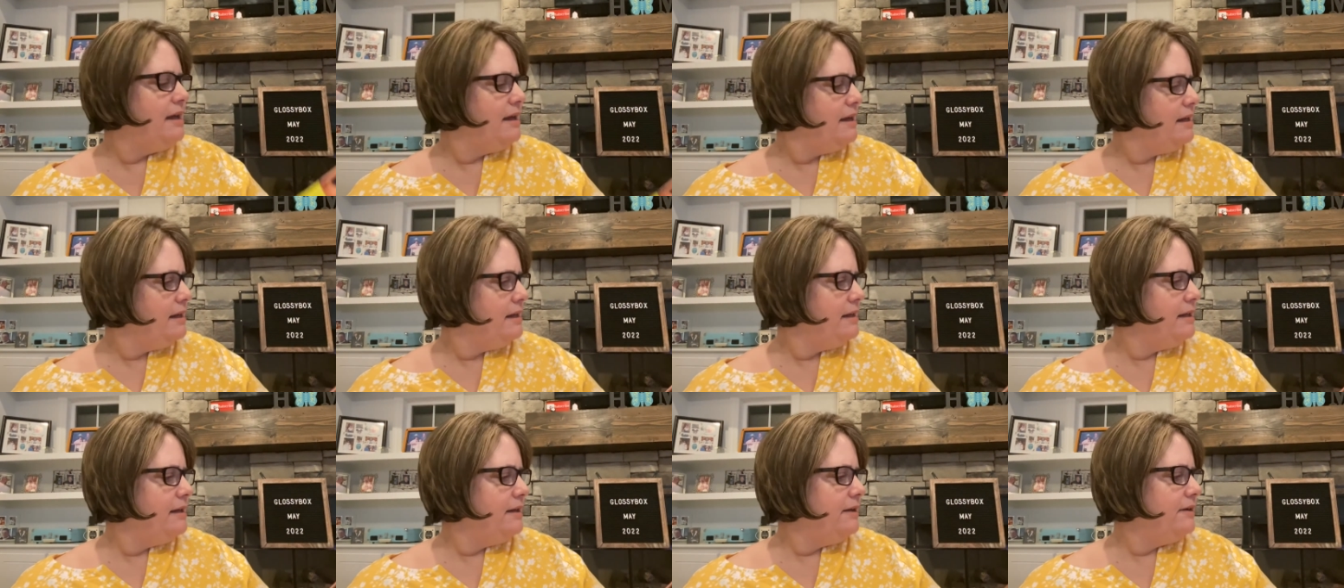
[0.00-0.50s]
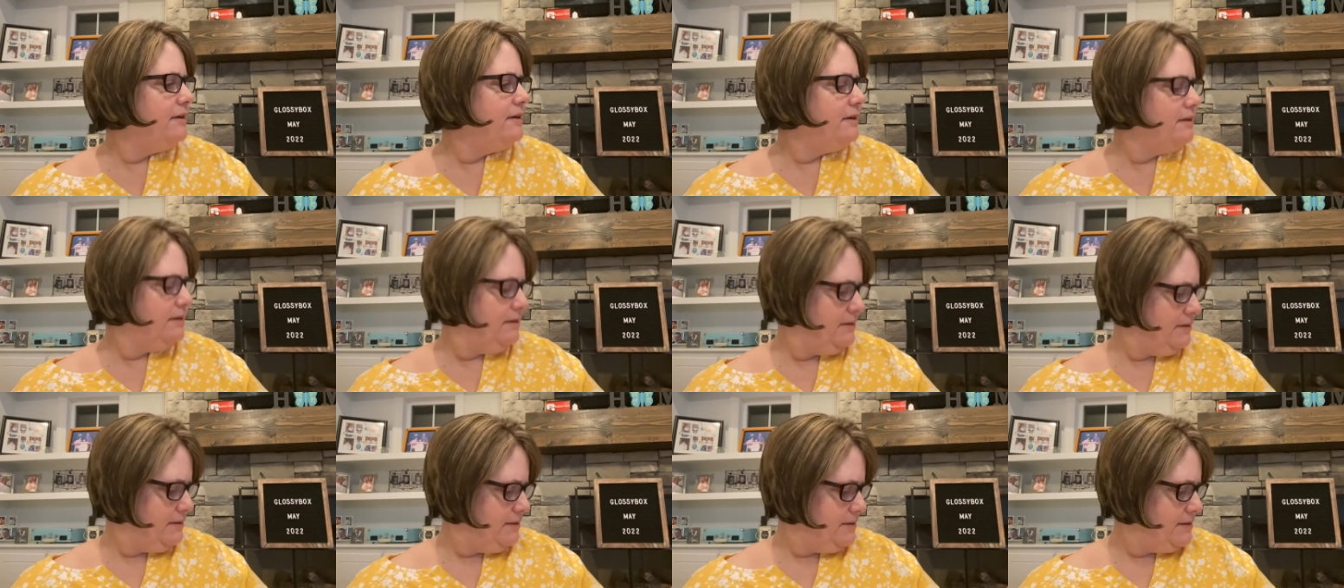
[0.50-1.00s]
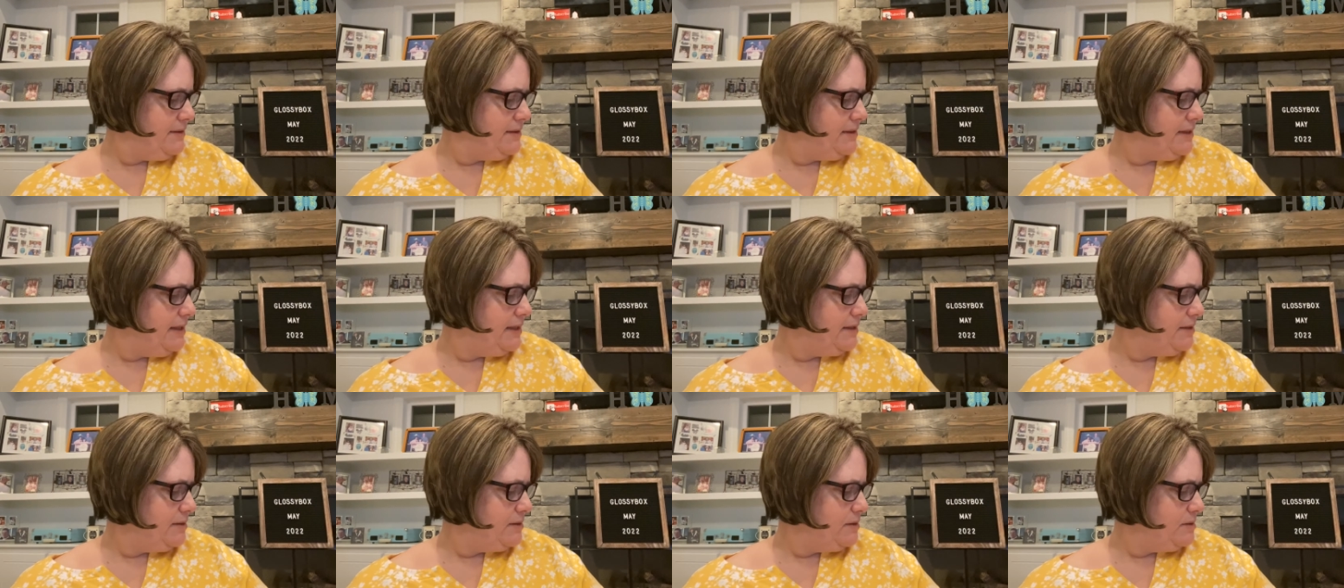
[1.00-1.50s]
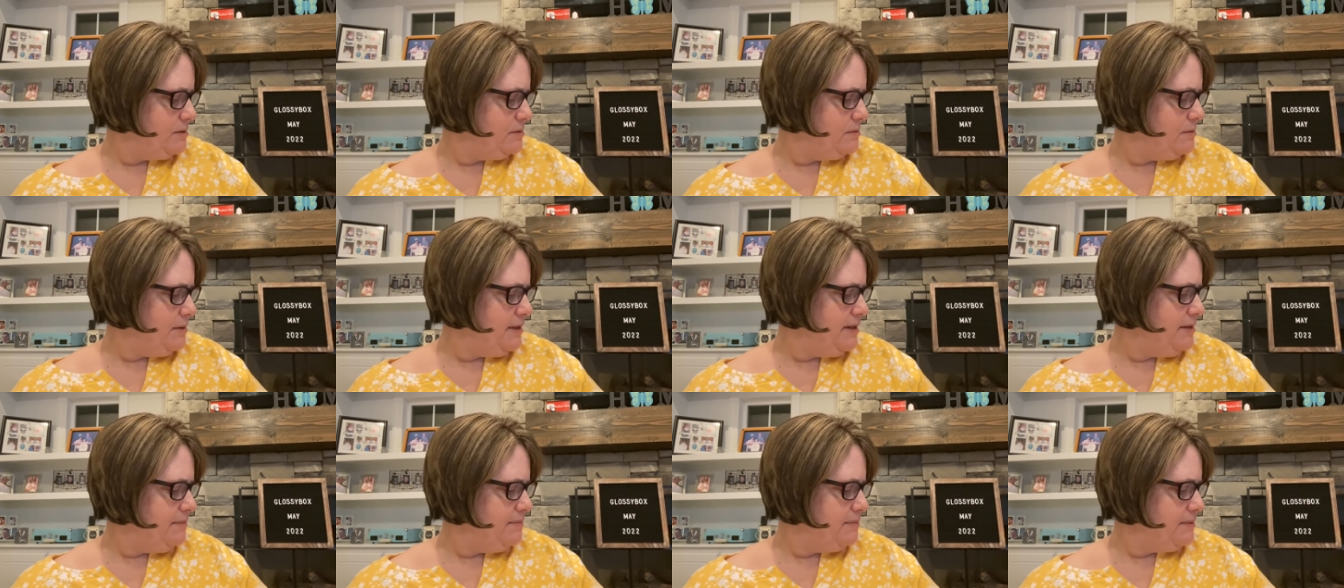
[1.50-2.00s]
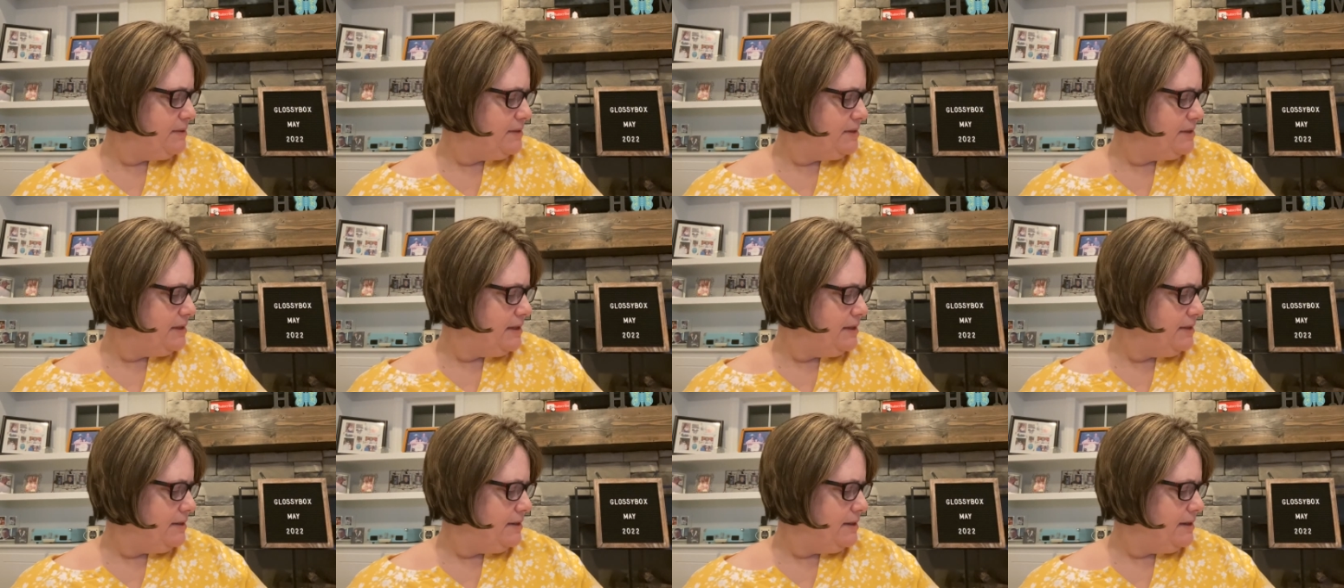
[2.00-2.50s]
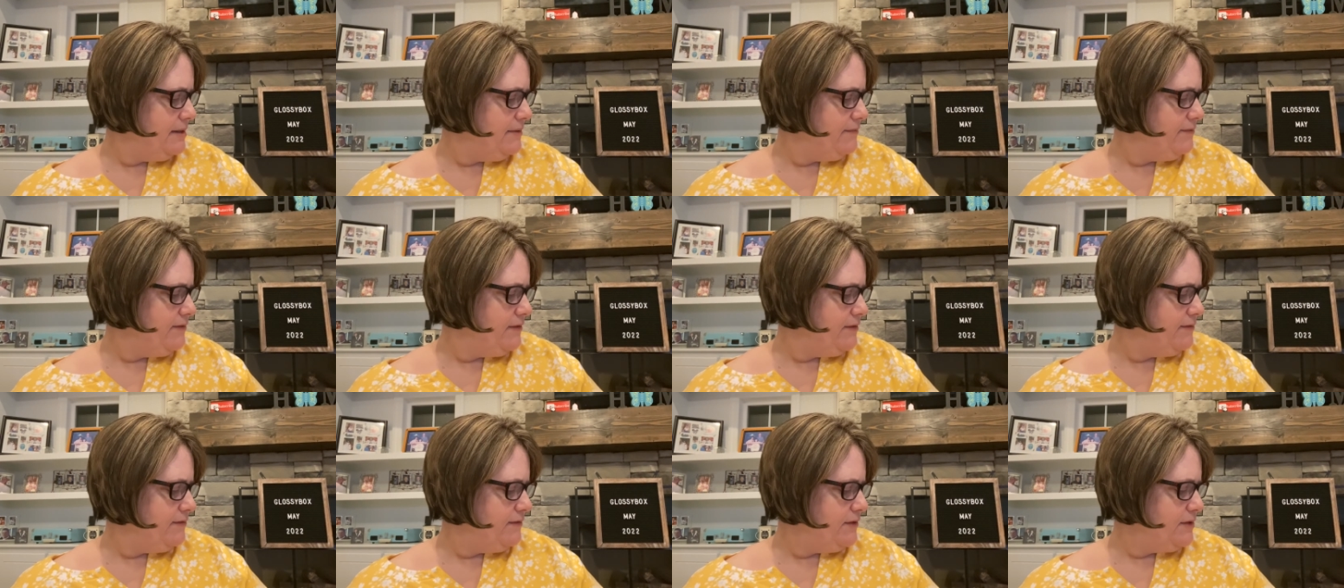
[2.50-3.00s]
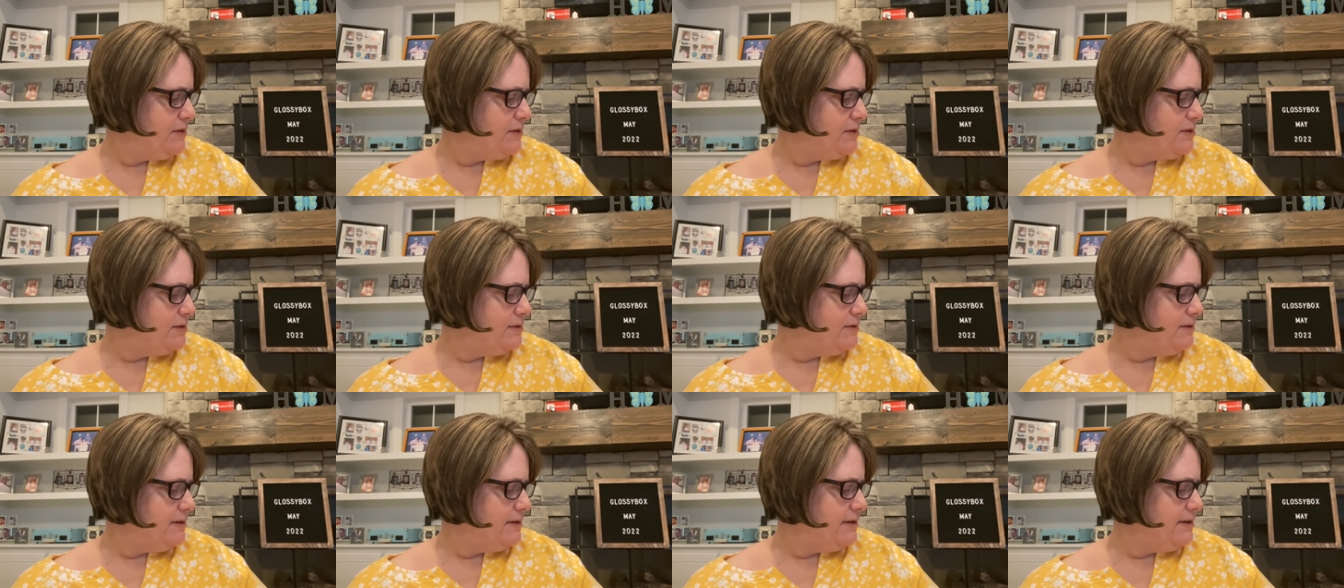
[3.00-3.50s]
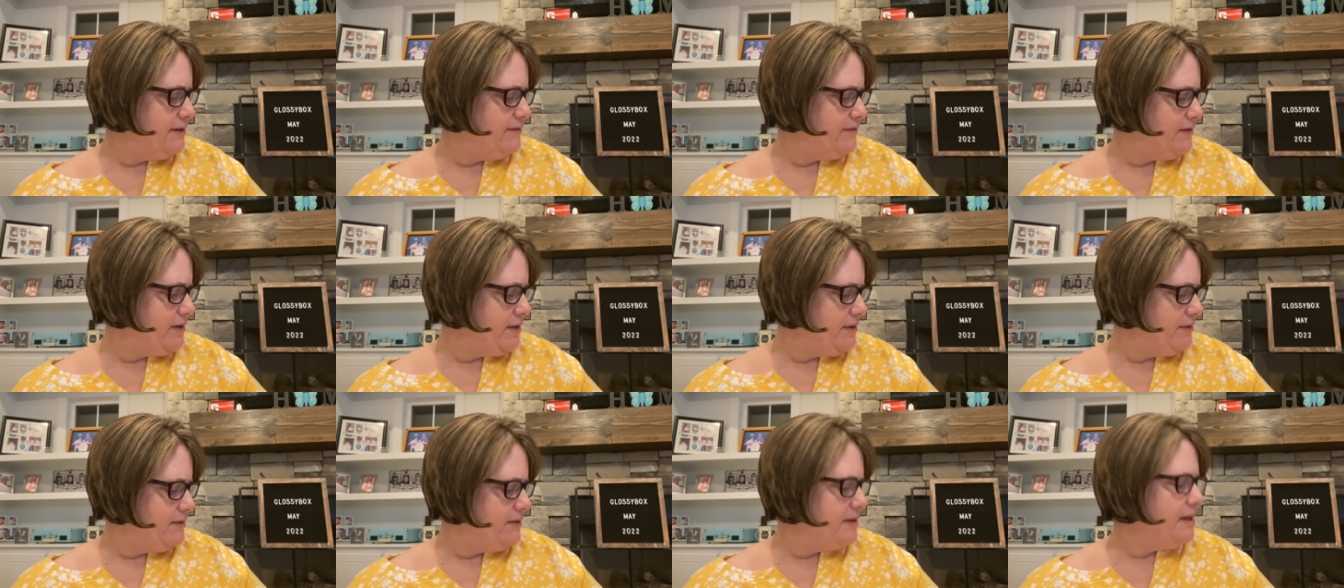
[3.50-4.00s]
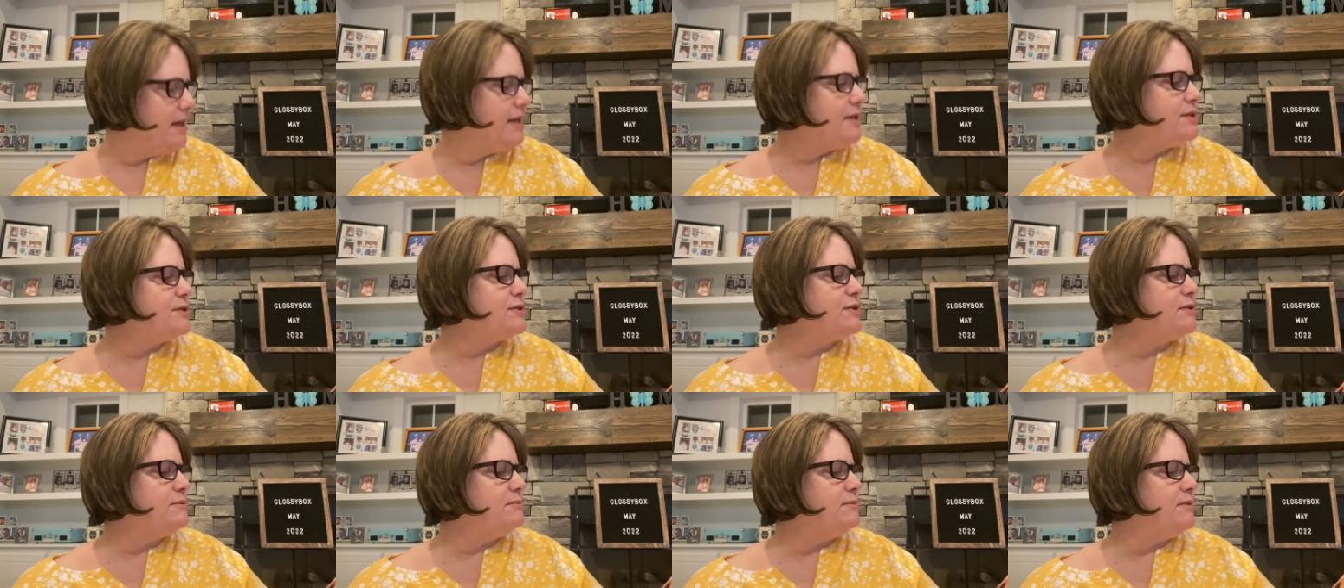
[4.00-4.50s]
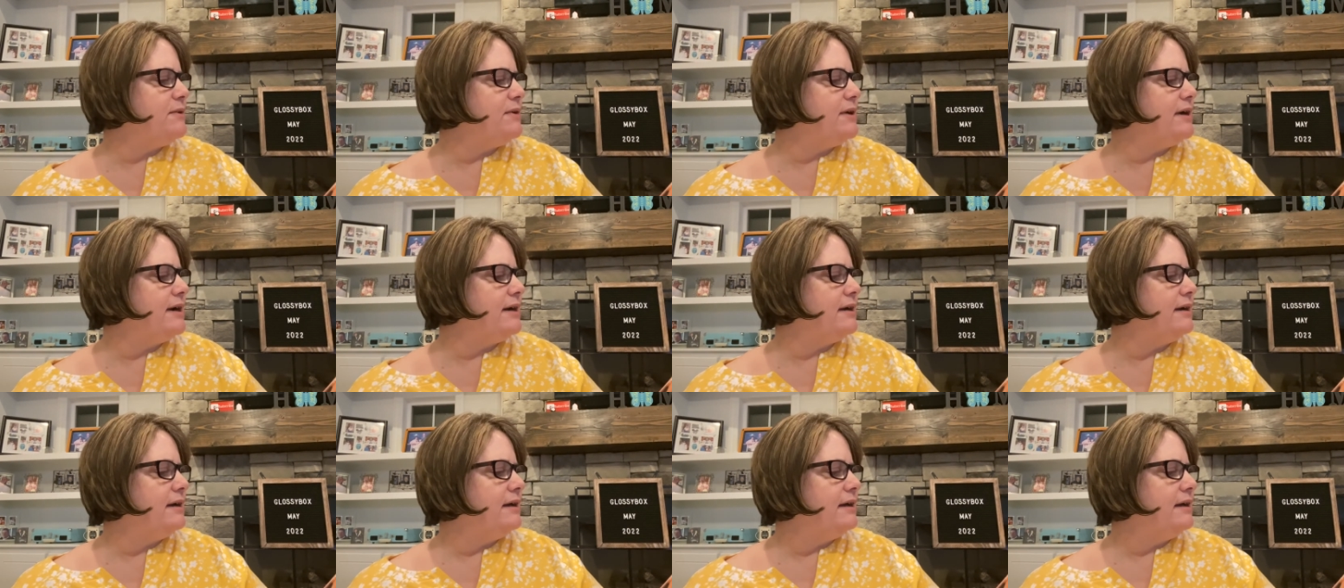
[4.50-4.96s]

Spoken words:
here it looks like there's 20% off your first order of $100 or more